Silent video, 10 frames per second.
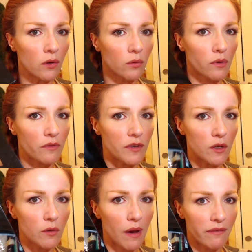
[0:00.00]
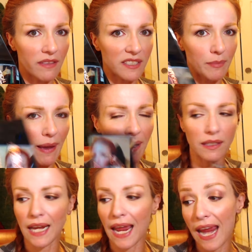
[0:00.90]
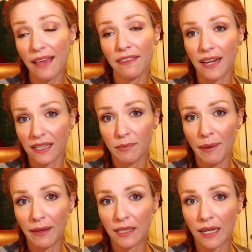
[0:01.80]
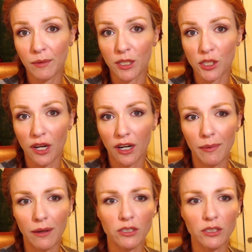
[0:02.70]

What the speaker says: review of this palette and the next palette I'm going to talk about,